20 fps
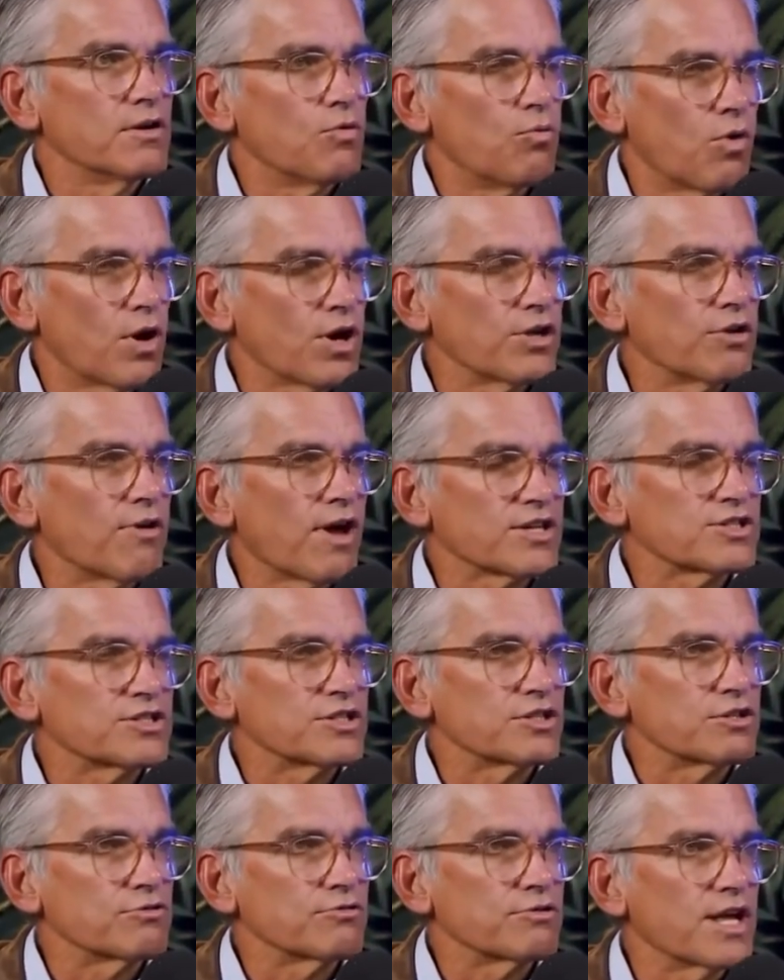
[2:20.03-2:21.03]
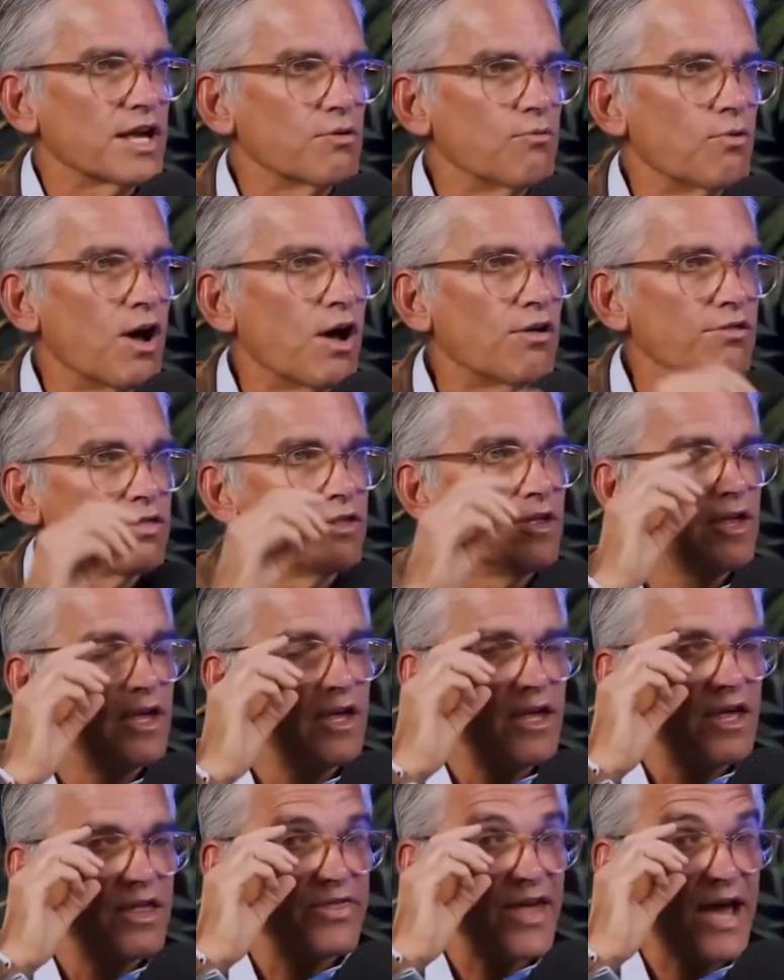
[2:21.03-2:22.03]
where you actually create wealth.
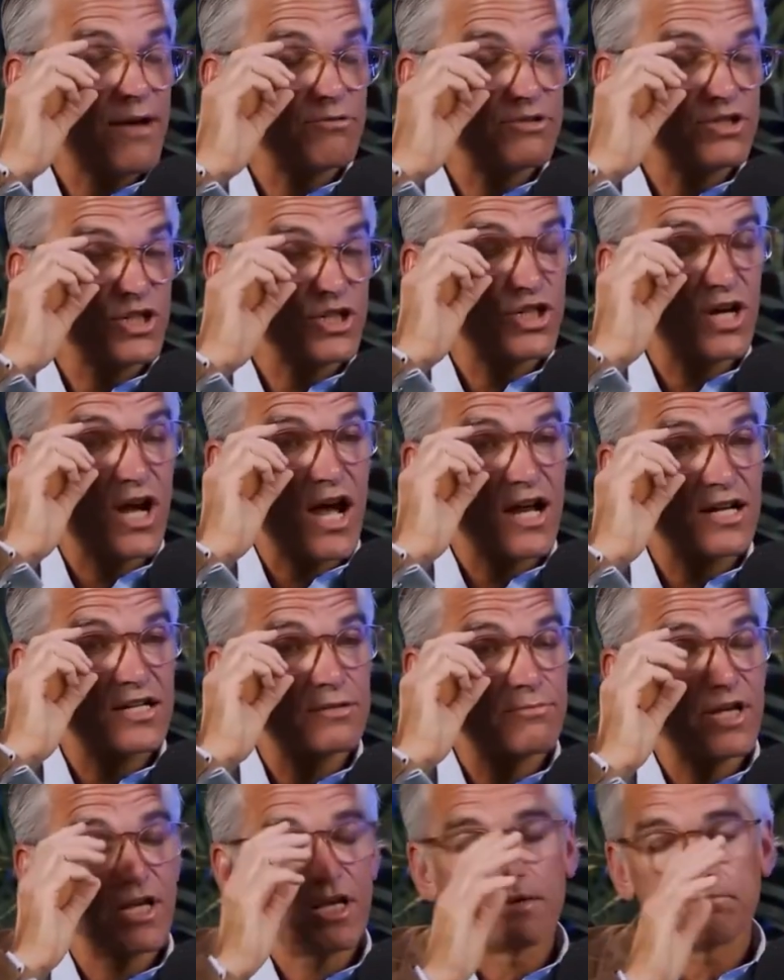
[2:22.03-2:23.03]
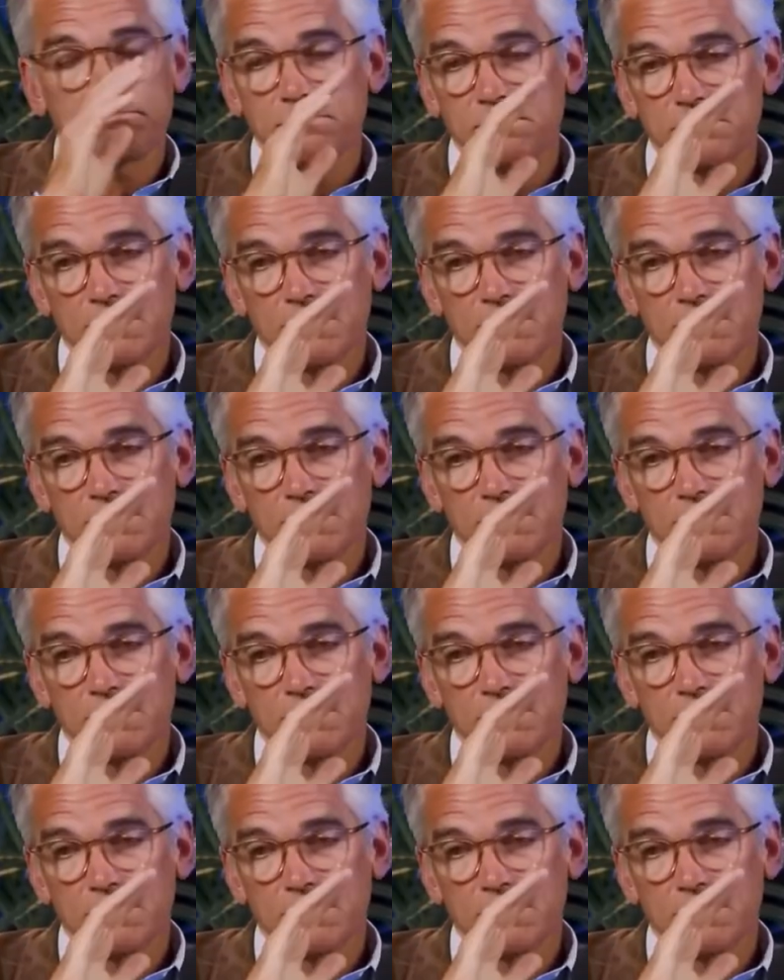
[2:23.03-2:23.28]
That was a shock to me.